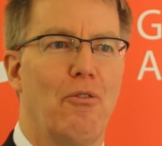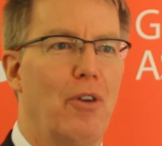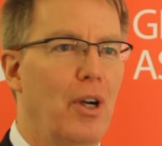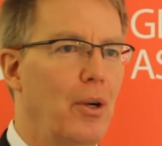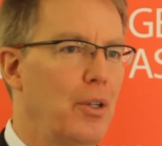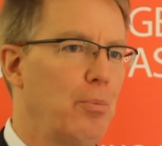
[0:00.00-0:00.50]
is a
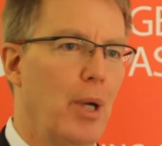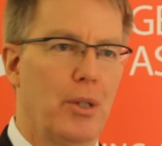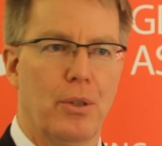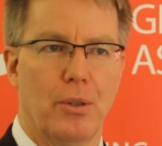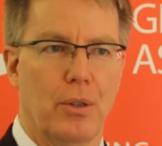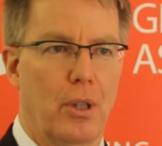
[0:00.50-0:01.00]
very
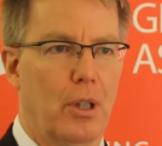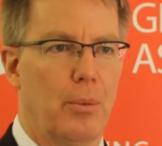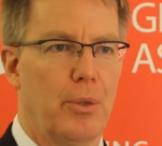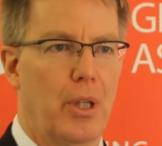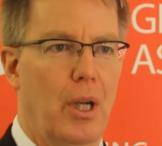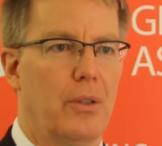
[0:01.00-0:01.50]
special
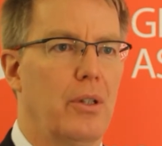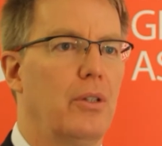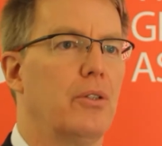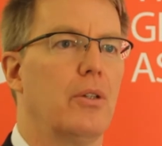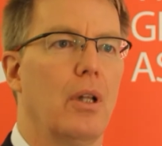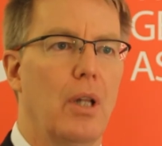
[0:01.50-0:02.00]
circumstance.
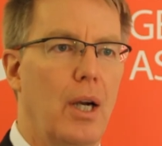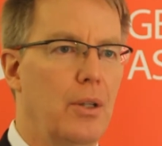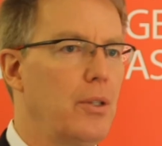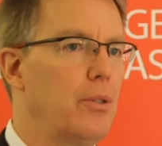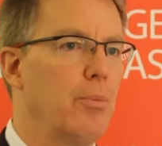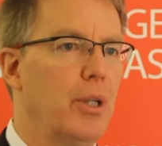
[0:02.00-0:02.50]
It's the
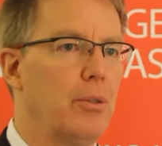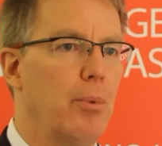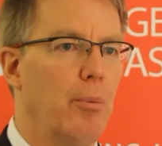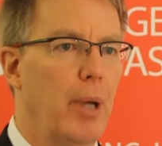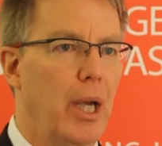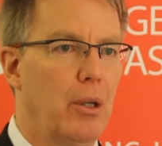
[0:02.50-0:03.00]
largest
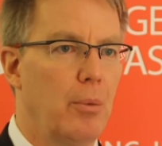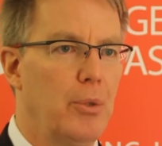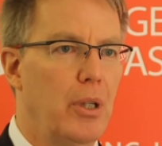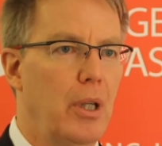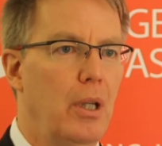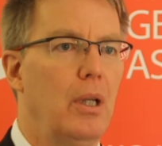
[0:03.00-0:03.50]
municipal
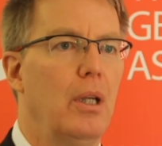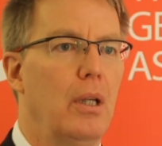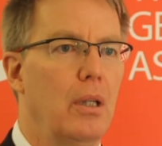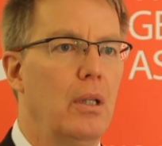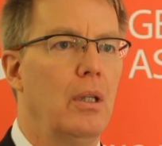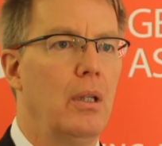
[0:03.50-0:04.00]
bankruptcy
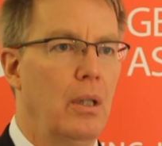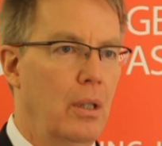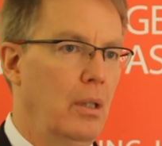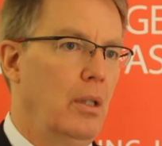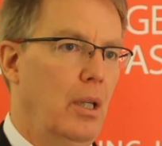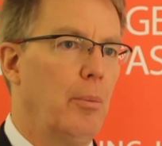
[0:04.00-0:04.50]
in
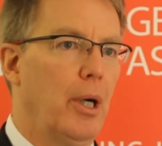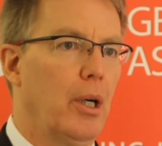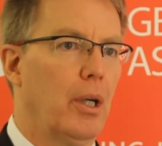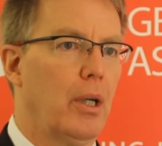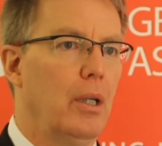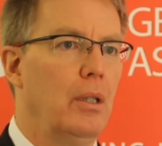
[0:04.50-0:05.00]

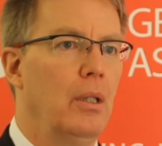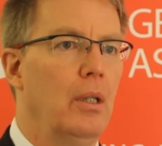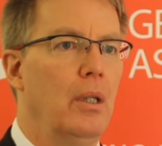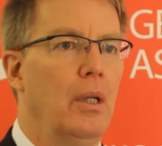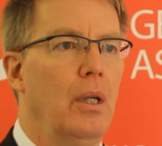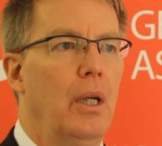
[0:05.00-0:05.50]
America.
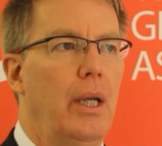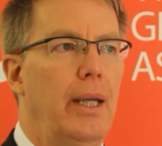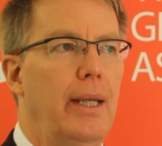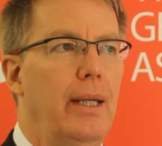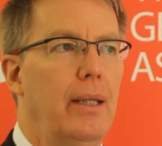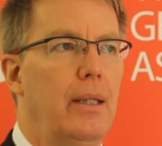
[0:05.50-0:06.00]

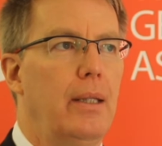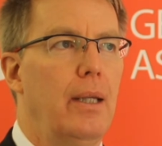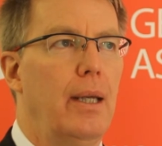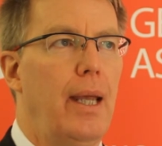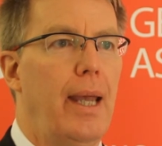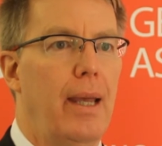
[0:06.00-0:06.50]
It
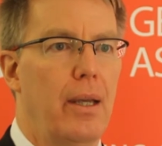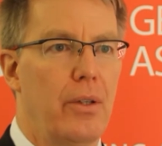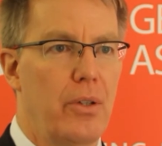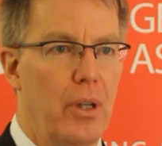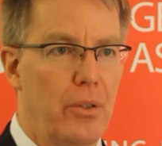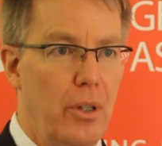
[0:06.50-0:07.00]

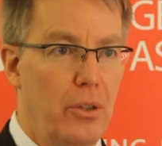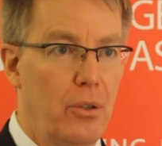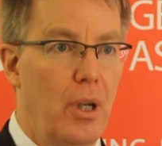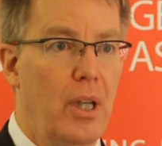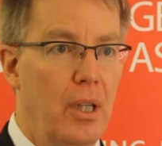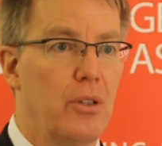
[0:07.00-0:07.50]
has as
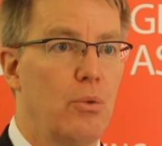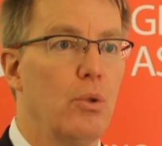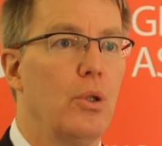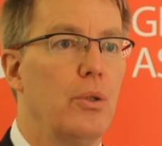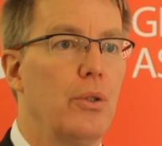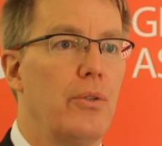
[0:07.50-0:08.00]
its in its
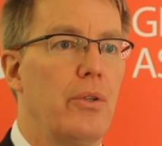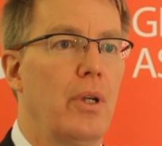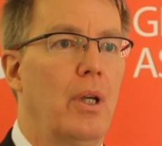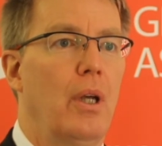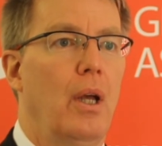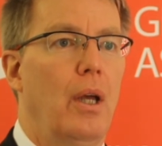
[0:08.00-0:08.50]
roots
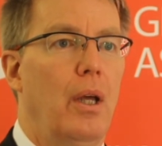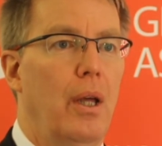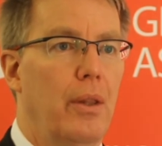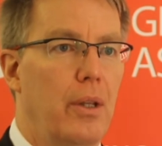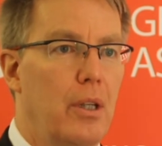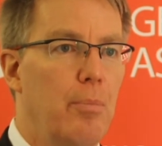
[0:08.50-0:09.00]

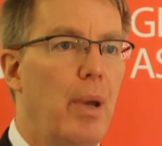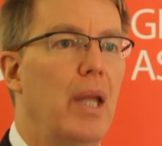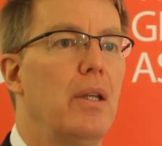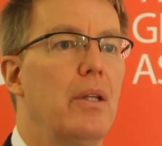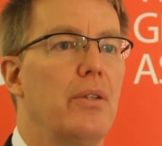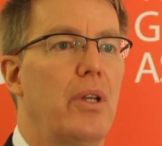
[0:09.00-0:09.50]
the
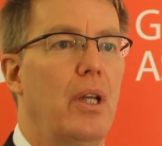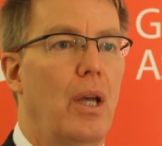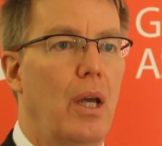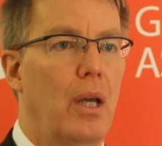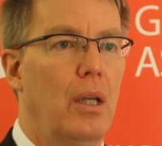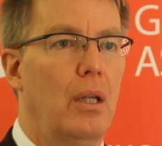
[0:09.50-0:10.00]
dependency
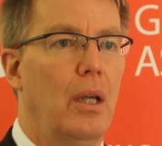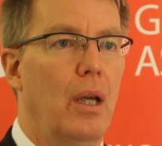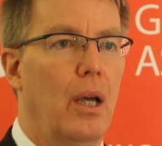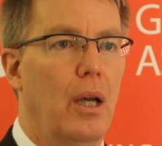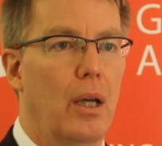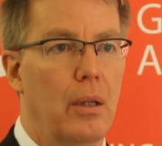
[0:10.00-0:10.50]
on